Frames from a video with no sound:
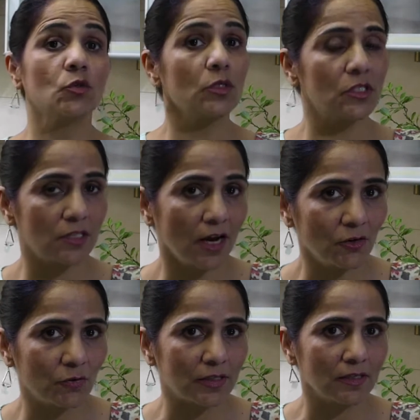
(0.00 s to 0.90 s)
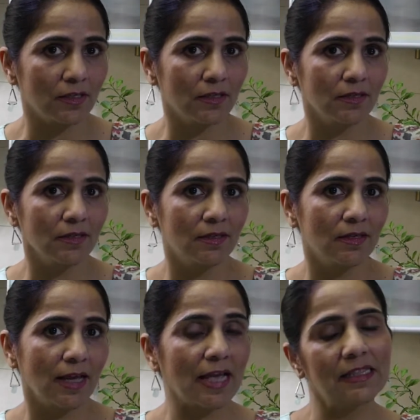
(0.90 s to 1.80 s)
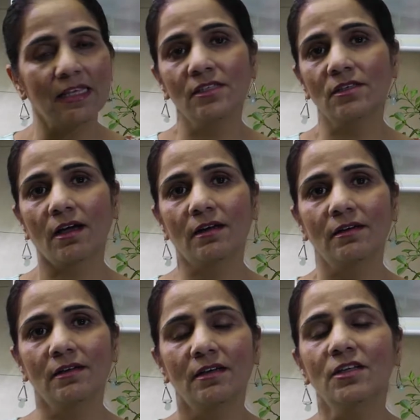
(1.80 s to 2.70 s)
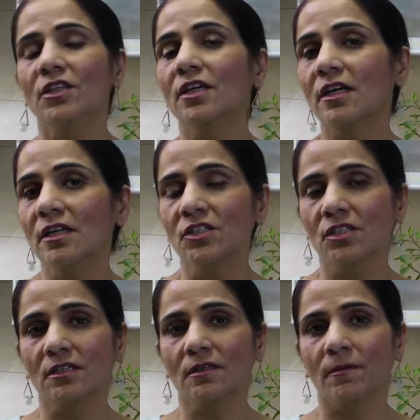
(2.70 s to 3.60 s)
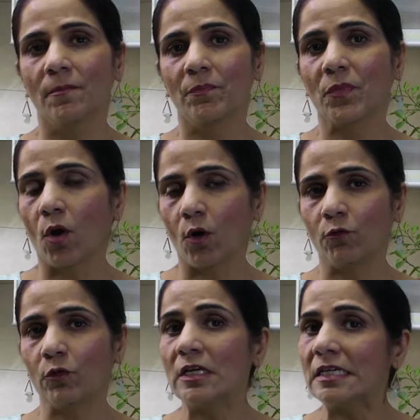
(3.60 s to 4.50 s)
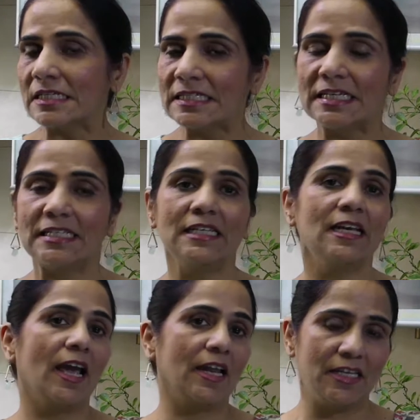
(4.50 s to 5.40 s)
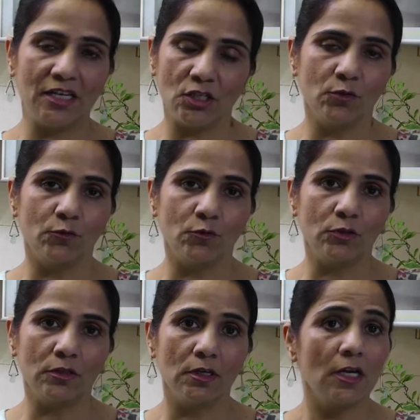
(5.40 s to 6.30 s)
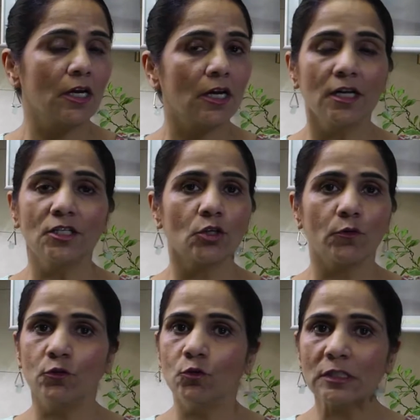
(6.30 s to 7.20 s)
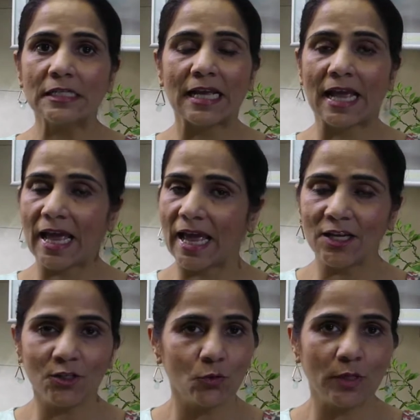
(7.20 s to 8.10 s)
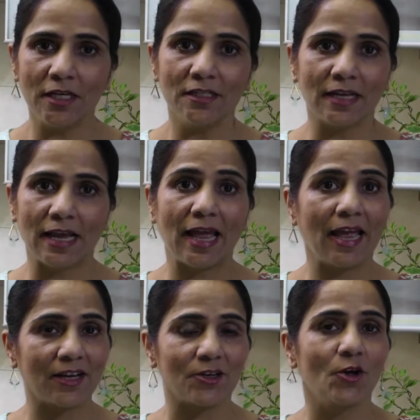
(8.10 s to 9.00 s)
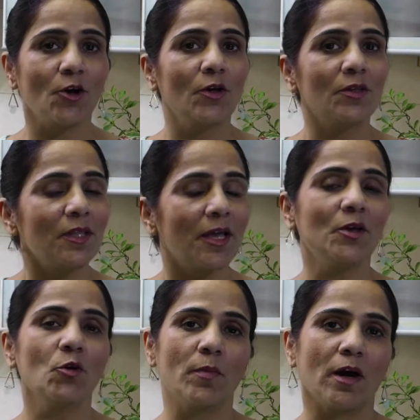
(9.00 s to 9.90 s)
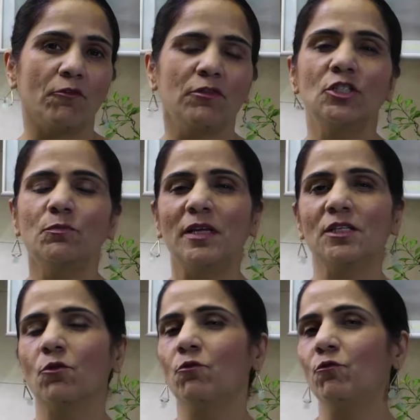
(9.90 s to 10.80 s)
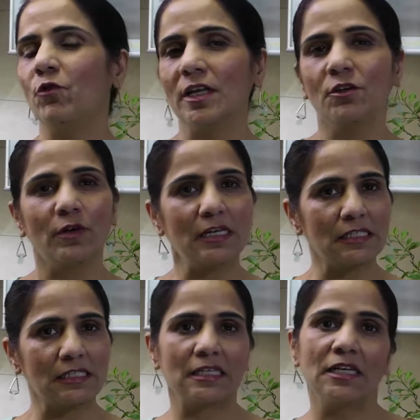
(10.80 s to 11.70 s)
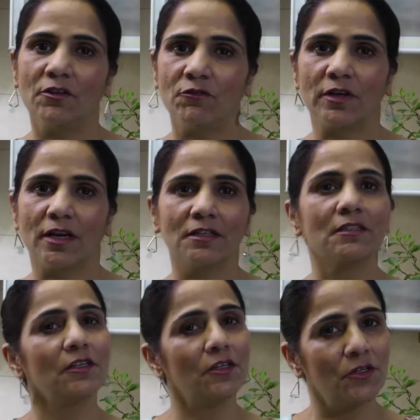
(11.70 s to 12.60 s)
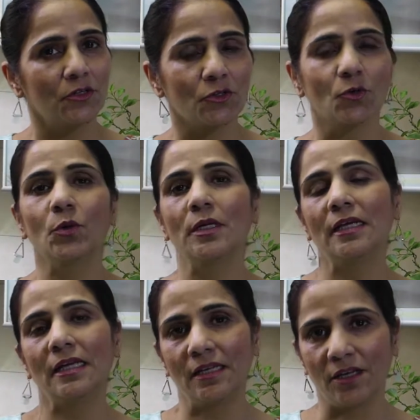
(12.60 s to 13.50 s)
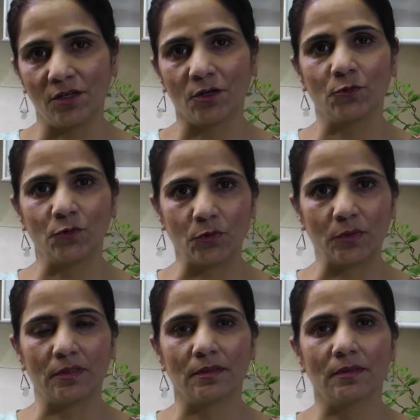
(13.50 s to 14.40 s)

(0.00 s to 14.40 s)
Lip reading: to start with, and these are the culture of sitting and eating food, culture of using hand to eat, and the aroma, which plays a very, very significant role in Indian food.